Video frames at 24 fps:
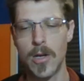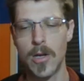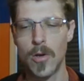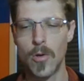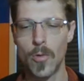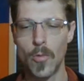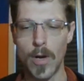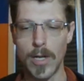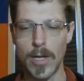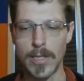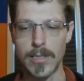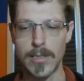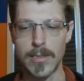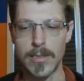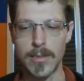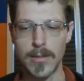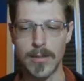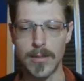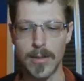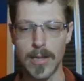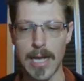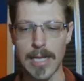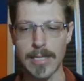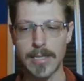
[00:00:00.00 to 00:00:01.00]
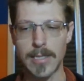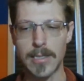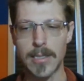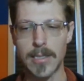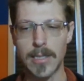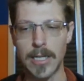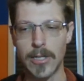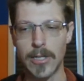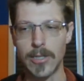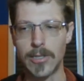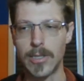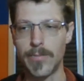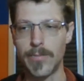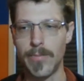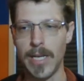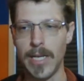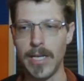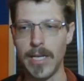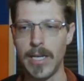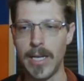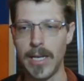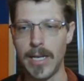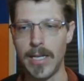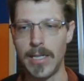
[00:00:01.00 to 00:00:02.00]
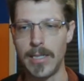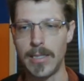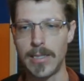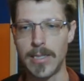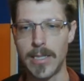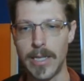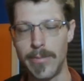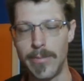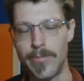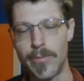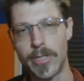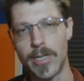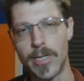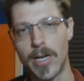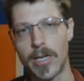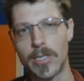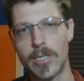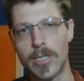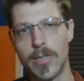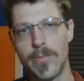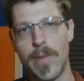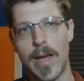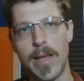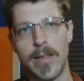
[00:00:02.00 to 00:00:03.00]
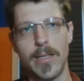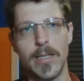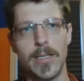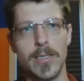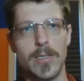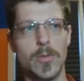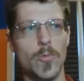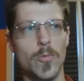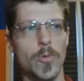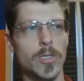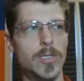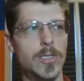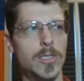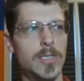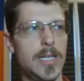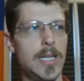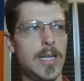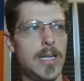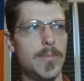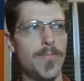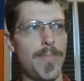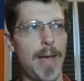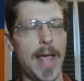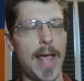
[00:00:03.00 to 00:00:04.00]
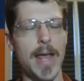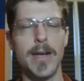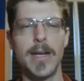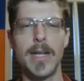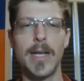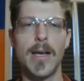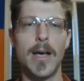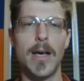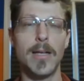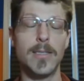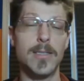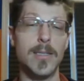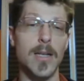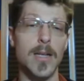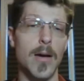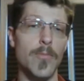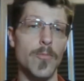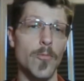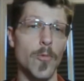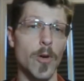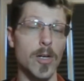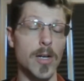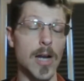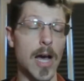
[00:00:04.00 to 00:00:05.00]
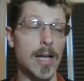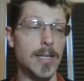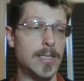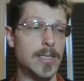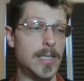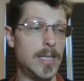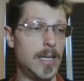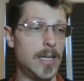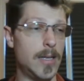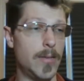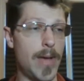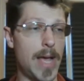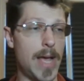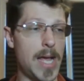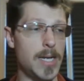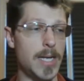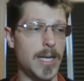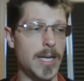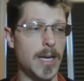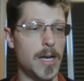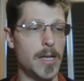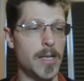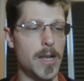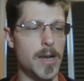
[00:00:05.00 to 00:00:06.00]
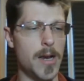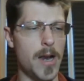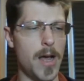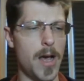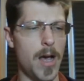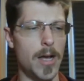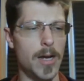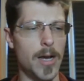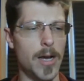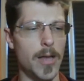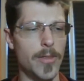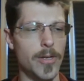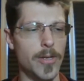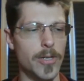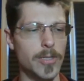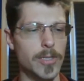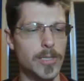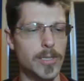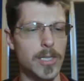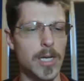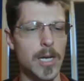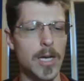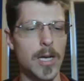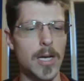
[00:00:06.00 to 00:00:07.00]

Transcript: What's less clear to me is the production methods. We're seeing banding on some, we're not seeing banding on others.